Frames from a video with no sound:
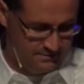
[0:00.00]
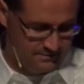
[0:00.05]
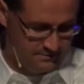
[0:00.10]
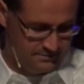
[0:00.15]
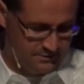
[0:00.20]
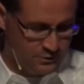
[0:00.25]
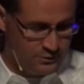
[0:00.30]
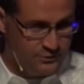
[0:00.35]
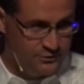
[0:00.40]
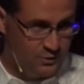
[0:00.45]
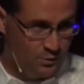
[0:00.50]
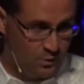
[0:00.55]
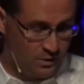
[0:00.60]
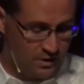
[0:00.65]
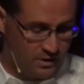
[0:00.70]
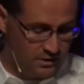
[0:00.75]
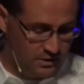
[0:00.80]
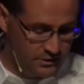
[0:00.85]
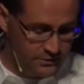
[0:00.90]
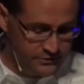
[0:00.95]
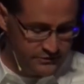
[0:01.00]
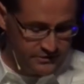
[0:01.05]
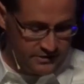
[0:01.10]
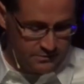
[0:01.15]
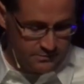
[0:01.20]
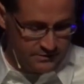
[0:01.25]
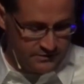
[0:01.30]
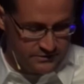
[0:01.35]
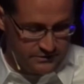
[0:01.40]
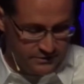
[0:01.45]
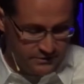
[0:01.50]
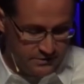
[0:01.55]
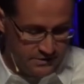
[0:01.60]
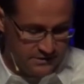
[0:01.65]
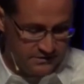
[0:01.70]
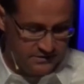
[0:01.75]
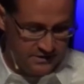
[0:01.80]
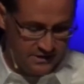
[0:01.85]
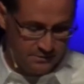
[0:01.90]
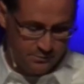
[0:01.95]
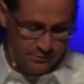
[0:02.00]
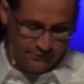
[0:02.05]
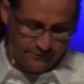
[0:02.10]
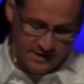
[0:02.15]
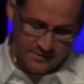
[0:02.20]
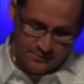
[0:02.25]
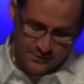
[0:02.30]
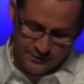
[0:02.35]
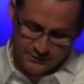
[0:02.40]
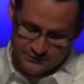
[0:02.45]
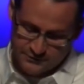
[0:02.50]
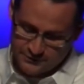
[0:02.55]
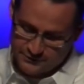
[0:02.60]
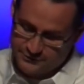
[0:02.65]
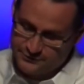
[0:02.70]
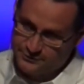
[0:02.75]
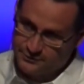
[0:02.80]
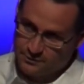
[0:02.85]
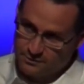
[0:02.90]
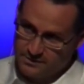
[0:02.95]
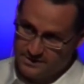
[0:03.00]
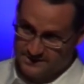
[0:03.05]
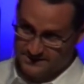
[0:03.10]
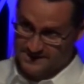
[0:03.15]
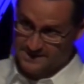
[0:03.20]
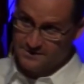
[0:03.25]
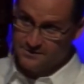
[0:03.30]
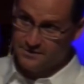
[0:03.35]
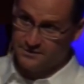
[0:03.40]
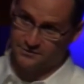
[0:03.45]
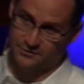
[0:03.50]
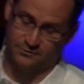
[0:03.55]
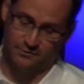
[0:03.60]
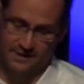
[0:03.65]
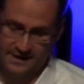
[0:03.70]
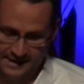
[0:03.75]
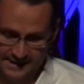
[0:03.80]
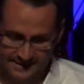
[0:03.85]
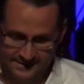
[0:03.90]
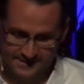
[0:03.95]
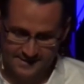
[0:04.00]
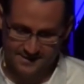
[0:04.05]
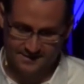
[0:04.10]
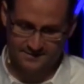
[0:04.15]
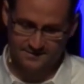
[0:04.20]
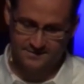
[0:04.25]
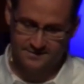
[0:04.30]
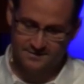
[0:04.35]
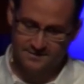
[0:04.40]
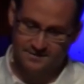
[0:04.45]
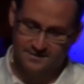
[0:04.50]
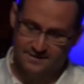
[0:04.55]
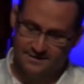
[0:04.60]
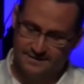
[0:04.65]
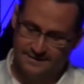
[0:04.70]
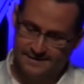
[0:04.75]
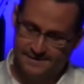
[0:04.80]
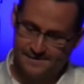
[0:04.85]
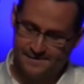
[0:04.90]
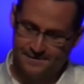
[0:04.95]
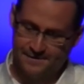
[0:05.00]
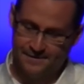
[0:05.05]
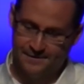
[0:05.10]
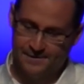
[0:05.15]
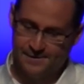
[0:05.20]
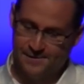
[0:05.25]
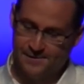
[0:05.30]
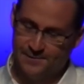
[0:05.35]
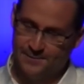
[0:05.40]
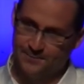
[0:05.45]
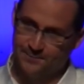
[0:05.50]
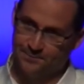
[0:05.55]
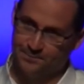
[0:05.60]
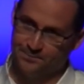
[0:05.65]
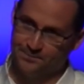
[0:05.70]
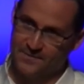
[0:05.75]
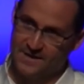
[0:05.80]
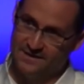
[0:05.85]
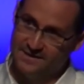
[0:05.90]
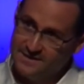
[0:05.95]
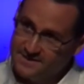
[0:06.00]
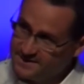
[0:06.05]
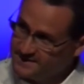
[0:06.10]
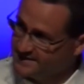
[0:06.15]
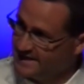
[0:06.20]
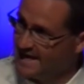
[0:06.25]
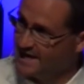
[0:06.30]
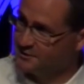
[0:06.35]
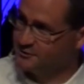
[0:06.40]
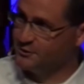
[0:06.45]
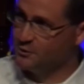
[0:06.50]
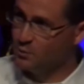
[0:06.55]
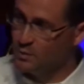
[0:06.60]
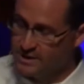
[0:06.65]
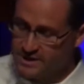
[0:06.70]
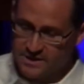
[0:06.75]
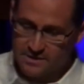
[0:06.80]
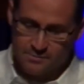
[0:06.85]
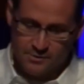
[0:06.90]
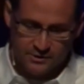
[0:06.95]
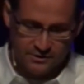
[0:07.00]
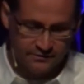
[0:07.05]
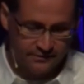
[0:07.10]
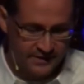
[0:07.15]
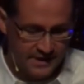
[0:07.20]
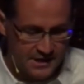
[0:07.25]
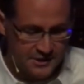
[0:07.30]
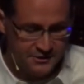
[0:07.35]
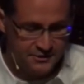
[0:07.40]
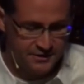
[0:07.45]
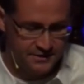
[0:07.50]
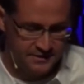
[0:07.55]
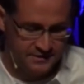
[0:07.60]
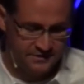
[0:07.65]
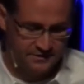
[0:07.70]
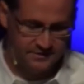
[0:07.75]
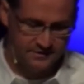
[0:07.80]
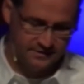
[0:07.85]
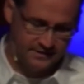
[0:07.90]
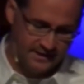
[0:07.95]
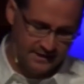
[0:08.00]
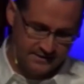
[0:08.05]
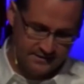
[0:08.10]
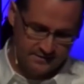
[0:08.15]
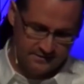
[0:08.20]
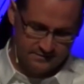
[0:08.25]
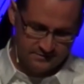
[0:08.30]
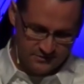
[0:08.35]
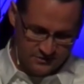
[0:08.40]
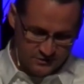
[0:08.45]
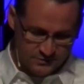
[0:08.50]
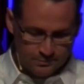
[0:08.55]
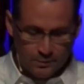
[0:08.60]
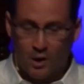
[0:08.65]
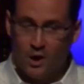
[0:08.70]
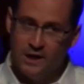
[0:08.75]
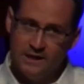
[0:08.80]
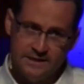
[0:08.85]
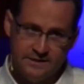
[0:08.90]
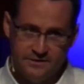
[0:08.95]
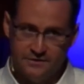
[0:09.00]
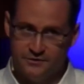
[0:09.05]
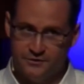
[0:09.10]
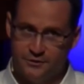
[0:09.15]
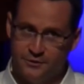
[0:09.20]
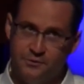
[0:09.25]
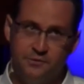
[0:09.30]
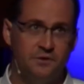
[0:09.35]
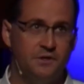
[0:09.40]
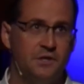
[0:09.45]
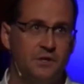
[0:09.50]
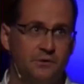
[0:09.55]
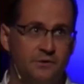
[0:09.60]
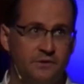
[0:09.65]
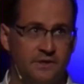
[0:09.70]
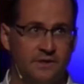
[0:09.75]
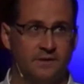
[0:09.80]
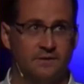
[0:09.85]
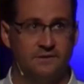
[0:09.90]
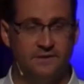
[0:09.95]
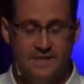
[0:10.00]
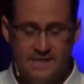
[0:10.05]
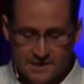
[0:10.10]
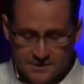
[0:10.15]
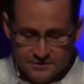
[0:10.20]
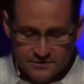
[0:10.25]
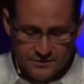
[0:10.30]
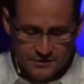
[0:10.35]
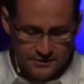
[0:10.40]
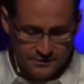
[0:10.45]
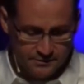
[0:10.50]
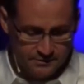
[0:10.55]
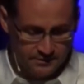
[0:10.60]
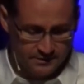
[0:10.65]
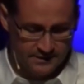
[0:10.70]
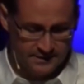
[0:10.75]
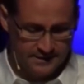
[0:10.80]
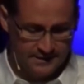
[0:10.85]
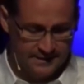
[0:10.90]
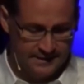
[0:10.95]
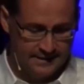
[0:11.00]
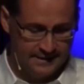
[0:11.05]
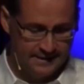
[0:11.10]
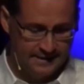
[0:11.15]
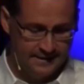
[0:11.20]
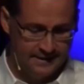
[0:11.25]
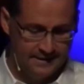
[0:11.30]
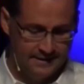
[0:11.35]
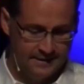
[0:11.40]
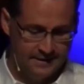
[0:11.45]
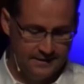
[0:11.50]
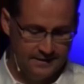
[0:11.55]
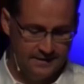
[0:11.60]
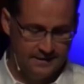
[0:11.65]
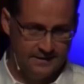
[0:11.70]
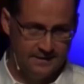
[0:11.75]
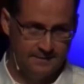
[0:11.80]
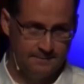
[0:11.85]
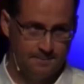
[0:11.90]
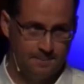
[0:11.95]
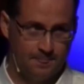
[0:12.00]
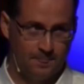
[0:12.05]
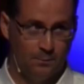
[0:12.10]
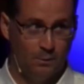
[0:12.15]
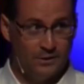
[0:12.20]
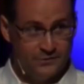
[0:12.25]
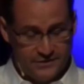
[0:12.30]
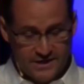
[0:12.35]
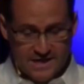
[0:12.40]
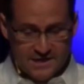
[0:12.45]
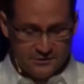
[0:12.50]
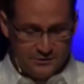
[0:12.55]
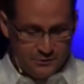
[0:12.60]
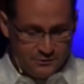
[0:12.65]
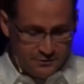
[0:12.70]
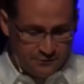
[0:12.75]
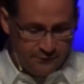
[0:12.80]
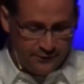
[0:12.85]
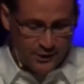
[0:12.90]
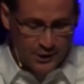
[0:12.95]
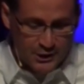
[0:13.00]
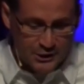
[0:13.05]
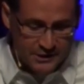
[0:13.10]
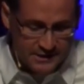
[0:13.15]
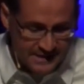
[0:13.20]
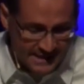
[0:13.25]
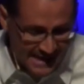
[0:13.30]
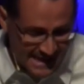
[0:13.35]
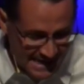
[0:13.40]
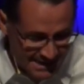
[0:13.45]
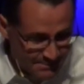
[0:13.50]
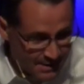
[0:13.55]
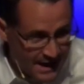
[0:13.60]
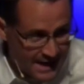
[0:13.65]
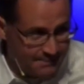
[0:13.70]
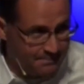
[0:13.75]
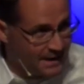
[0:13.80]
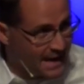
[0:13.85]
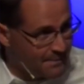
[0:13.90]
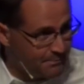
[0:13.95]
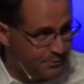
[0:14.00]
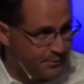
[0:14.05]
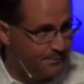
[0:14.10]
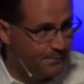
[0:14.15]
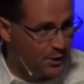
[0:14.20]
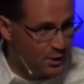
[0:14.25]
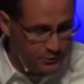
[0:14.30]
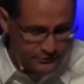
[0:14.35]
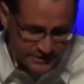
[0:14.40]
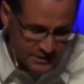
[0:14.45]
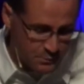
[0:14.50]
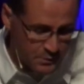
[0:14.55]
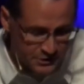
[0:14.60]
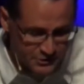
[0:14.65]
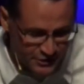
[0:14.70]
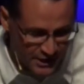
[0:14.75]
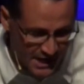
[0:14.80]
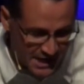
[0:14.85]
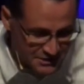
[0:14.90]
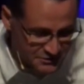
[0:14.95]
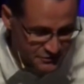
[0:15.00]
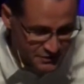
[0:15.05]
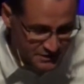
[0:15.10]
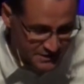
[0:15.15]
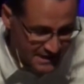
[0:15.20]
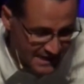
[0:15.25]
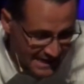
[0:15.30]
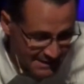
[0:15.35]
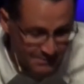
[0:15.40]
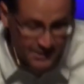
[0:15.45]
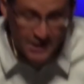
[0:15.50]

Those who work closely with students can provide personal stories illustrating this. And this is actually one of the motivations that spawned the student union, TSU. While TSU is a very good name, I am not proposing we change the name.